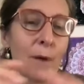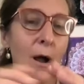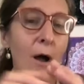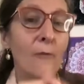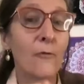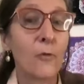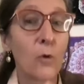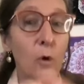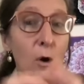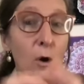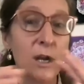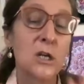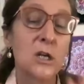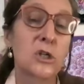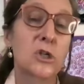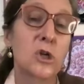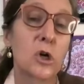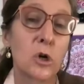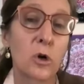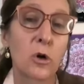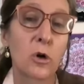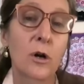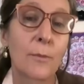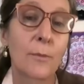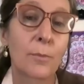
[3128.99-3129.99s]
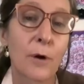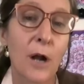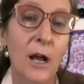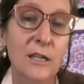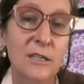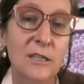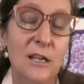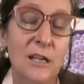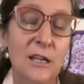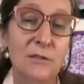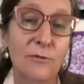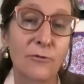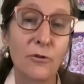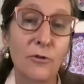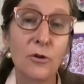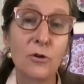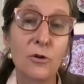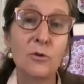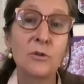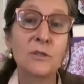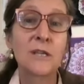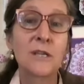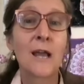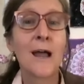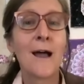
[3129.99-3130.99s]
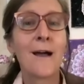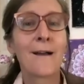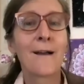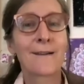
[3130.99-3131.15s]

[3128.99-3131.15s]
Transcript: avoiding sugar and processed foods